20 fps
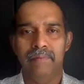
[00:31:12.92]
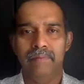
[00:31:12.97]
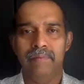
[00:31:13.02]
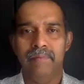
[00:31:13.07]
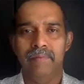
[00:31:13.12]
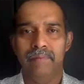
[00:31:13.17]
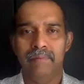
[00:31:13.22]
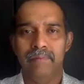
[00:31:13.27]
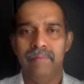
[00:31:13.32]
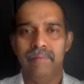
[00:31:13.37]

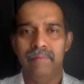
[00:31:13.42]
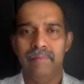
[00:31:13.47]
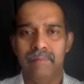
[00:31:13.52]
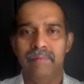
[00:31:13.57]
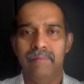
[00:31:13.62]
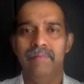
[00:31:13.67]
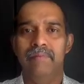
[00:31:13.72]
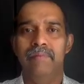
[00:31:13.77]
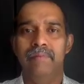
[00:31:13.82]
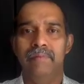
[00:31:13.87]

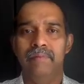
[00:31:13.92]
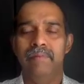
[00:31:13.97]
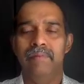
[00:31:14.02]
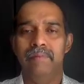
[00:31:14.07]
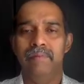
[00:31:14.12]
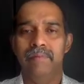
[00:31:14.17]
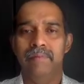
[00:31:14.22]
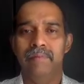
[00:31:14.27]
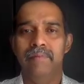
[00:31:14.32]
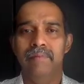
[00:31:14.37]

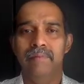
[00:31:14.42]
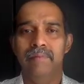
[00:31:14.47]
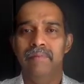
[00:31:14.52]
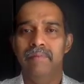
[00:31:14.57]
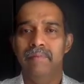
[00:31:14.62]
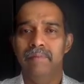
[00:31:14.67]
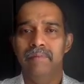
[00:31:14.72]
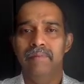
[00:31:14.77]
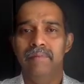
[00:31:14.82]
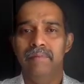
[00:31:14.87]

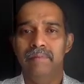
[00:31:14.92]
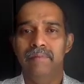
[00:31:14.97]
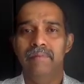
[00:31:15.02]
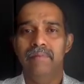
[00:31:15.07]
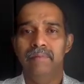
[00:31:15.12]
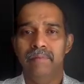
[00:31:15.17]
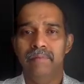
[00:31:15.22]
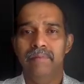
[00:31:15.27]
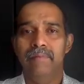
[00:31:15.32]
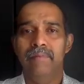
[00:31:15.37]

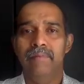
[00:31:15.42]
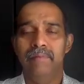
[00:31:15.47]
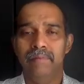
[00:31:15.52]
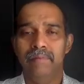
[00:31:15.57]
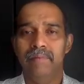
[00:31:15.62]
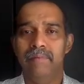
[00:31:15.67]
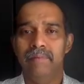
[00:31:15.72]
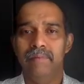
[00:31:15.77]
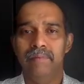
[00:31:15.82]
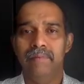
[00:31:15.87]

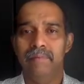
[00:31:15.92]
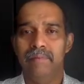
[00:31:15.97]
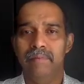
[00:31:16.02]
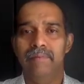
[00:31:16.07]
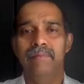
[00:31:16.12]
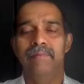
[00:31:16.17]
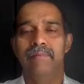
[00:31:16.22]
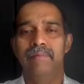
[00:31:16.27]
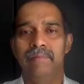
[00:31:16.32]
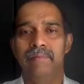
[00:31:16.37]

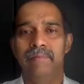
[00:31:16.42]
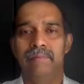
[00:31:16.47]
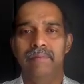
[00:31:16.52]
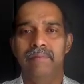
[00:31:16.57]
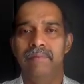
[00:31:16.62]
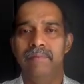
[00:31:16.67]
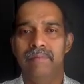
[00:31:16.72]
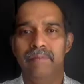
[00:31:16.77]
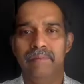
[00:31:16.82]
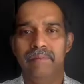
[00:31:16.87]

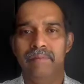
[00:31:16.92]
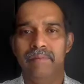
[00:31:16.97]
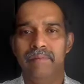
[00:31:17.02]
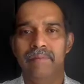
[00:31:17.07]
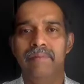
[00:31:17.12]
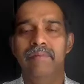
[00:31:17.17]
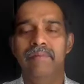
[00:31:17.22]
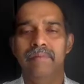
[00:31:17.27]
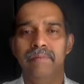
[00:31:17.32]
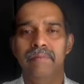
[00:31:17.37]

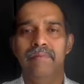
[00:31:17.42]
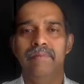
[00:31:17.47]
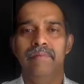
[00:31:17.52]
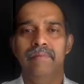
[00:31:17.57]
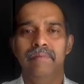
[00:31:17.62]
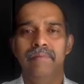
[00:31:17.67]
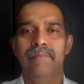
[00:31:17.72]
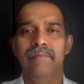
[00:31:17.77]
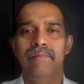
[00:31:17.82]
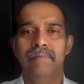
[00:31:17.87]

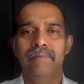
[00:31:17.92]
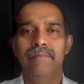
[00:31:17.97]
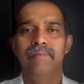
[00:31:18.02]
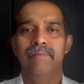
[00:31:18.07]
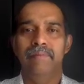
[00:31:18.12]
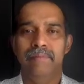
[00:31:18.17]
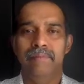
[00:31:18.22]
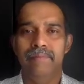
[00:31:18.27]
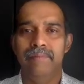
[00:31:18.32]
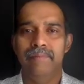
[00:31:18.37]

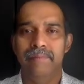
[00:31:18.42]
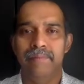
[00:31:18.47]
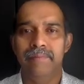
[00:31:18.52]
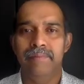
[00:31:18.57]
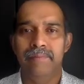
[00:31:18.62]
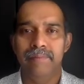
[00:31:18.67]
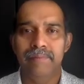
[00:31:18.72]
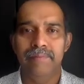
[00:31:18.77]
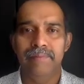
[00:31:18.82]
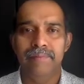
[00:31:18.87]

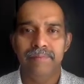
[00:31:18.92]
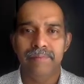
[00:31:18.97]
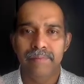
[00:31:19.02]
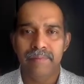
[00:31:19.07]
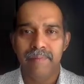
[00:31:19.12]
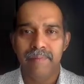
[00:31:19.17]
The person shown says nothing.